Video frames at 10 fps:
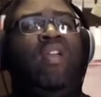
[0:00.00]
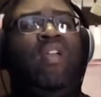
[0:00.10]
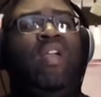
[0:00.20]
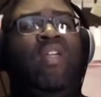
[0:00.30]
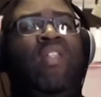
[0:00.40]

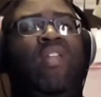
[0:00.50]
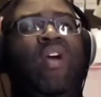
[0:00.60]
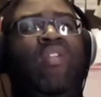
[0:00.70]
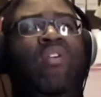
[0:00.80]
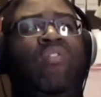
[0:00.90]
And then the
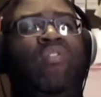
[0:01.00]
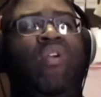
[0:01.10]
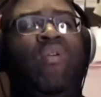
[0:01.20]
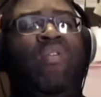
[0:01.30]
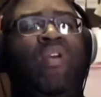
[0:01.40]

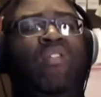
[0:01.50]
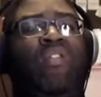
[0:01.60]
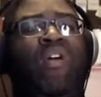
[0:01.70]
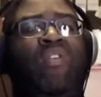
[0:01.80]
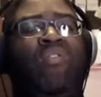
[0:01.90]

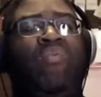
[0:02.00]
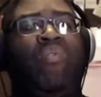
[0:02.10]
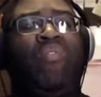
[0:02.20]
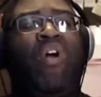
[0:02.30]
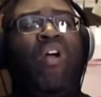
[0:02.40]
others
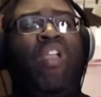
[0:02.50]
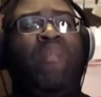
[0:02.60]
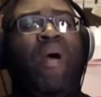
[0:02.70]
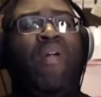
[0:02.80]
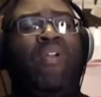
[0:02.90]
were talking
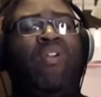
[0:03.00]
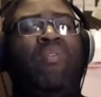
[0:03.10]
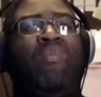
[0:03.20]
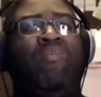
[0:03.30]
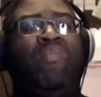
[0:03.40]
about their,
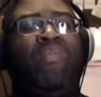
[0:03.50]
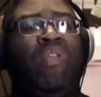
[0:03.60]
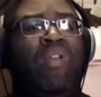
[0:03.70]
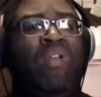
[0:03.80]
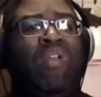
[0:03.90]

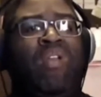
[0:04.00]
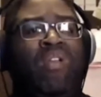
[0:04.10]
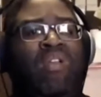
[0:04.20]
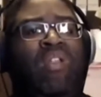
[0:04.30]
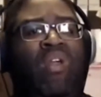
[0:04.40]

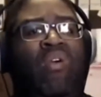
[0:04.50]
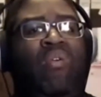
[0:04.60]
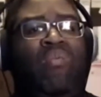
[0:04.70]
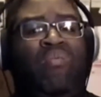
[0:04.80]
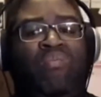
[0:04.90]
you
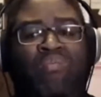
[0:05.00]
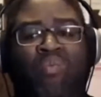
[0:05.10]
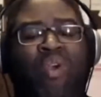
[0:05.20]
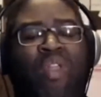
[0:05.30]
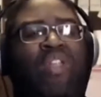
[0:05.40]
know,
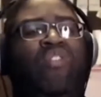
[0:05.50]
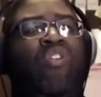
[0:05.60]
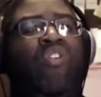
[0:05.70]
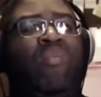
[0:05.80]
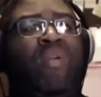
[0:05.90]
winning
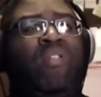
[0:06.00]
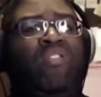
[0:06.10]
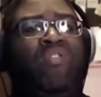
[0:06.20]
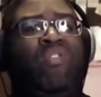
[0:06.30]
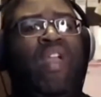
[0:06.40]
tournament.
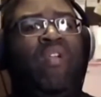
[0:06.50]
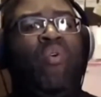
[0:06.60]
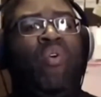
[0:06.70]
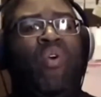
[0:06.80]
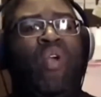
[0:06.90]
Just like,
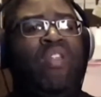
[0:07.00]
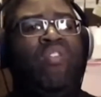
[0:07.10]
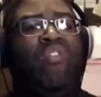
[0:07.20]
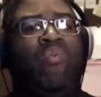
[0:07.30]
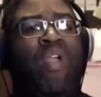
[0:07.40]
what do I got to
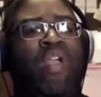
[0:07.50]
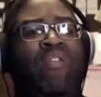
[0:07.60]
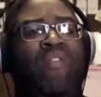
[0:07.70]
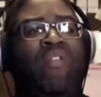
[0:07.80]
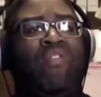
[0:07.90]
do to win?
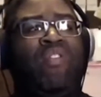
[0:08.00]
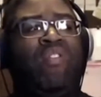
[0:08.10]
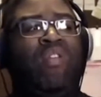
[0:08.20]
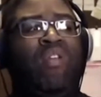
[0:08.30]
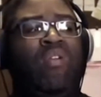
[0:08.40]
Versus,
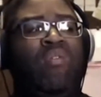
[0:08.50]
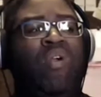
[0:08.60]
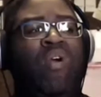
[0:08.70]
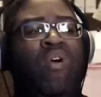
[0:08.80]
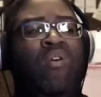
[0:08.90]

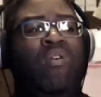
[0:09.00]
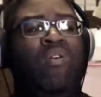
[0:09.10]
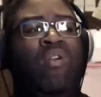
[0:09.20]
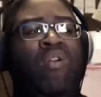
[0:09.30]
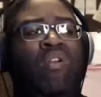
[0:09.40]
well,
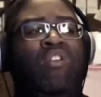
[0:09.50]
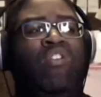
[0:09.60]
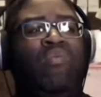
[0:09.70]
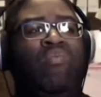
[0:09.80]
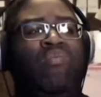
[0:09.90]
you
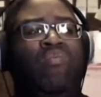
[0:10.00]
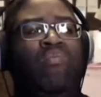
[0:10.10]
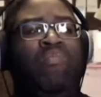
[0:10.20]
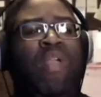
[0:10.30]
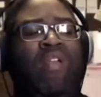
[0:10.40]
should
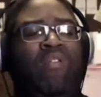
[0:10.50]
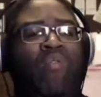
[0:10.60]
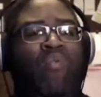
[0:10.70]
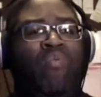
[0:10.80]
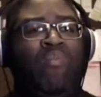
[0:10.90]

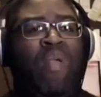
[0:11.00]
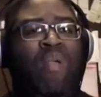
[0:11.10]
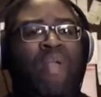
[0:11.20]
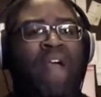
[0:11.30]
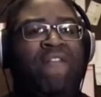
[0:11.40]
maybe
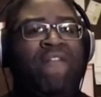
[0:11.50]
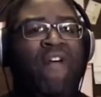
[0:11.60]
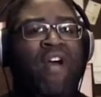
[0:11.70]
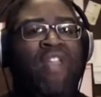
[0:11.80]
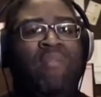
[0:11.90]
have
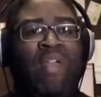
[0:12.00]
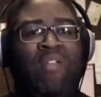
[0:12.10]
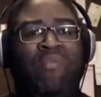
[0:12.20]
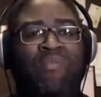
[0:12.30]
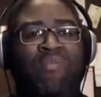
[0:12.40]
fun and make
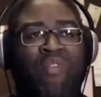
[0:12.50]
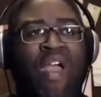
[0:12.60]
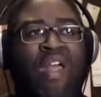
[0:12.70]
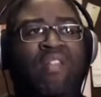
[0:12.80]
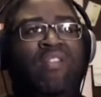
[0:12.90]
some
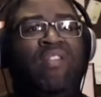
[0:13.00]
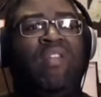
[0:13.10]
friends.